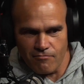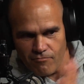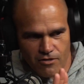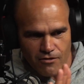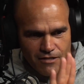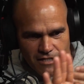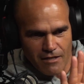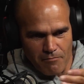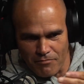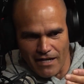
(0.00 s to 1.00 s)

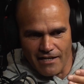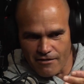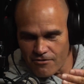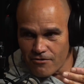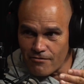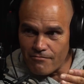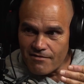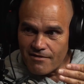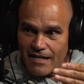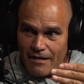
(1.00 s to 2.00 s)
sidestep, bang, and I sort of
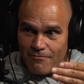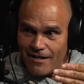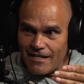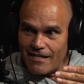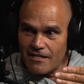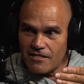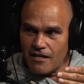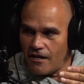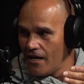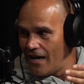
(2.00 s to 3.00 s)
kept running here.
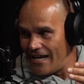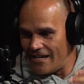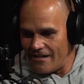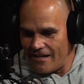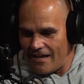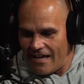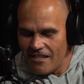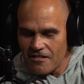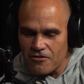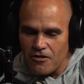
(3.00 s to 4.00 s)
So, and at
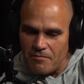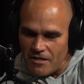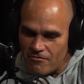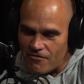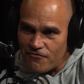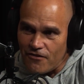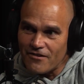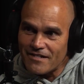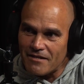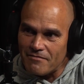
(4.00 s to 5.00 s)
the time he was
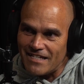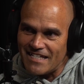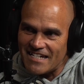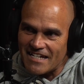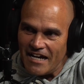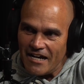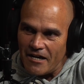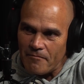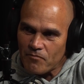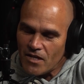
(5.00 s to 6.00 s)
throwing something in the
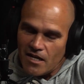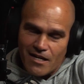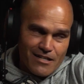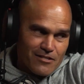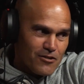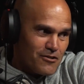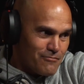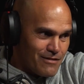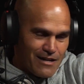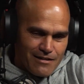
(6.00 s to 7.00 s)
car. He turned
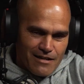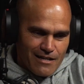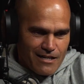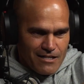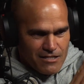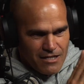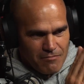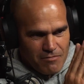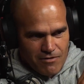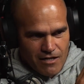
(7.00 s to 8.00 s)
around and he seen
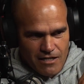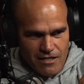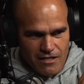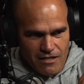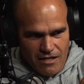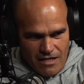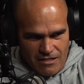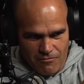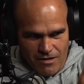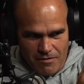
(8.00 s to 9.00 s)
me running here as
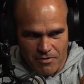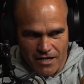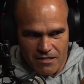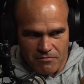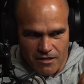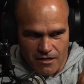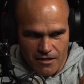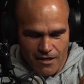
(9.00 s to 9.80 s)
he ran past me.